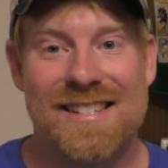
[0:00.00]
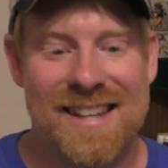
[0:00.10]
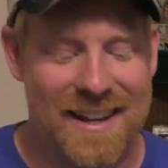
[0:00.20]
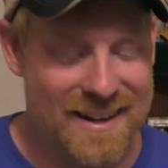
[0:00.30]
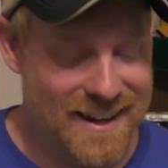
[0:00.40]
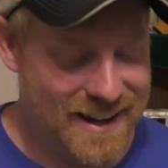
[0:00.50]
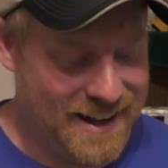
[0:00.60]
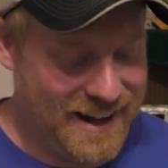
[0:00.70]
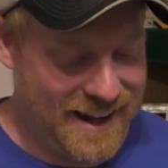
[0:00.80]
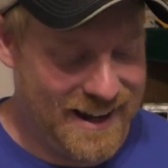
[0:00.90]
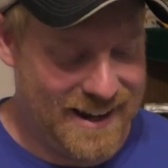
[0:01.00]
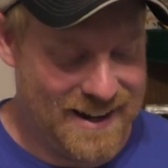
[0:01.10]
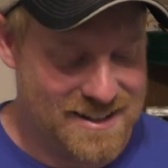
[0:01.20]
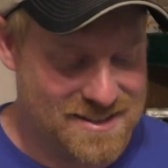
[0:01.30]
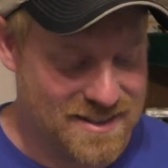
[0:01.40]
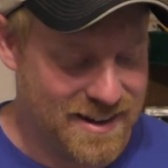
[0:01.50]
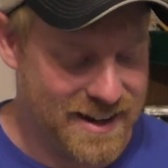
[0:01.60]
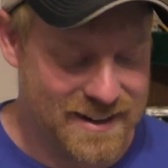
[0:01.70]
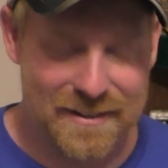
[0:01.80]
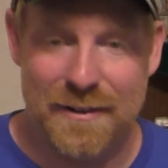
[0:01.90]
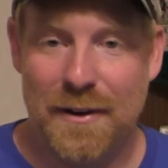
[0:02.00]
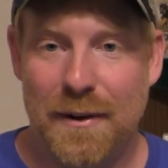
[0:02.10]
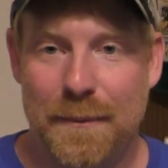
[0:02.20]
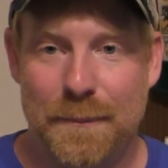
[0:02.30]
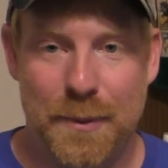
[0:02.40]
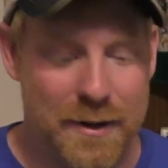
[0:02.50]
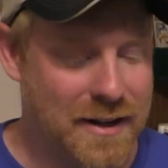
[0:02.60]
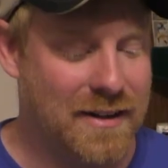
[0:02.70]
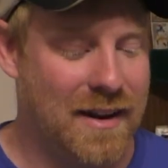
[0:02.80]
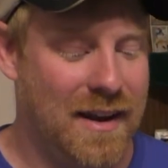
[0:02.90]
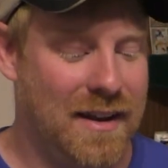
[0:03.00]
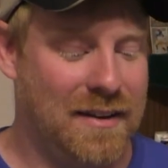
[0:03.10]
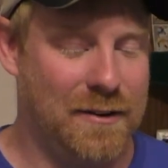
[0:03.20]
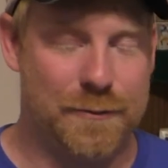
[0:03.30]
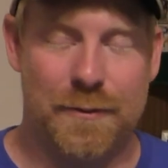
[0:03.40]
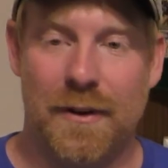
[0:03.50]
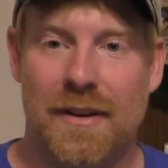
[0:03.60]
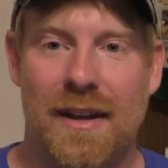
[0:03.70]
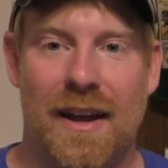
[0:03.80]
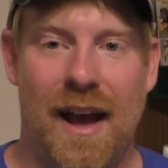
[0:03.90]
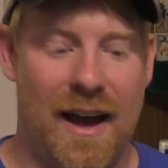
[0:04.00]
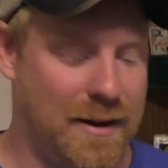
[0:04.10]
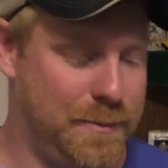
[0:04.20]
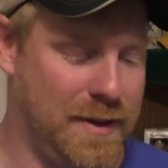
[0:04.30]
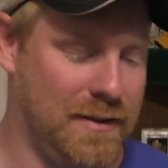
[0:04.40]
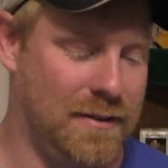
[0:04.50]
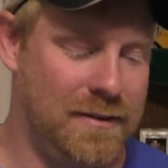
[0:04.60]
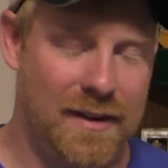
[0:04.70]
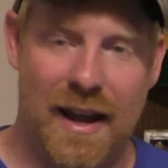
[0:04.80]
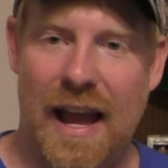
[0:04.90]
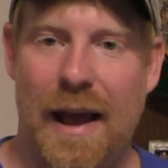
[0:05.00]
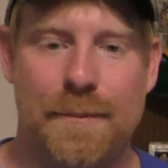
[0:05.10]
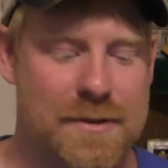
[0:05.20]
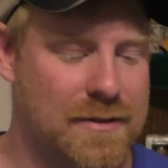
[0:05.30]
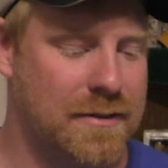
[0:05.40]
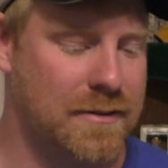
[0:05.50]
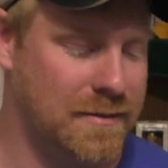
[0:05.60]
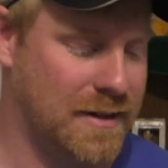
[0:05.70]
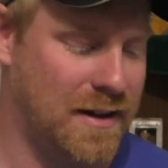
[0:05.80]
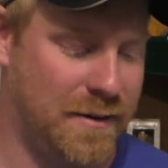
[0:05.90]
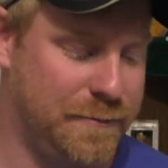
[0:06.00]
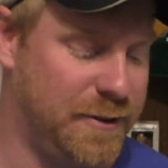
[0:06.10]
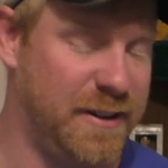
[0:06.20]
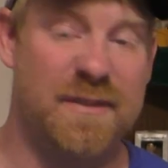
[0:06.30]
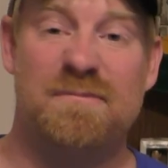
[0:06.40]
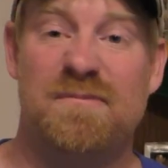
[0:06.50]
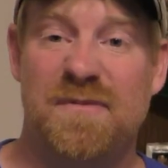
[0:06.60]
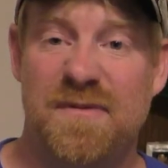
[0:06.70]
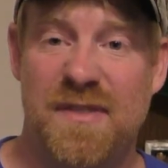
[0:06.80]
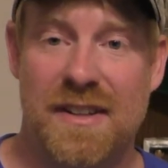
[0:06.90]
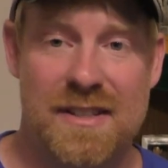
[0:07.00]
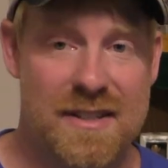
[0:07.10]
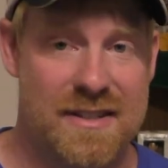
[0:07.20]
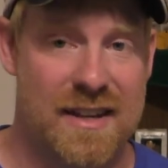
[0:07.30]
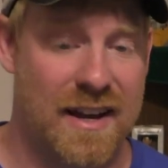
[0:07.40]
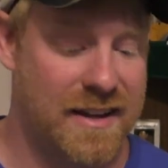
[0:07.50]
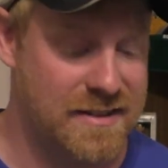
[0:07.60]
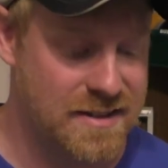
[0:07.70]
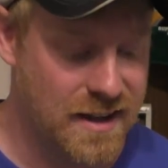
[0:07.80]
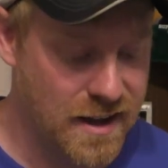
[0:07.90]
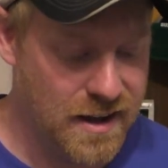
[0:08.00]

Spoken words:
said, it is like putting your foot on a pillow. Absolute comfort, fits to size,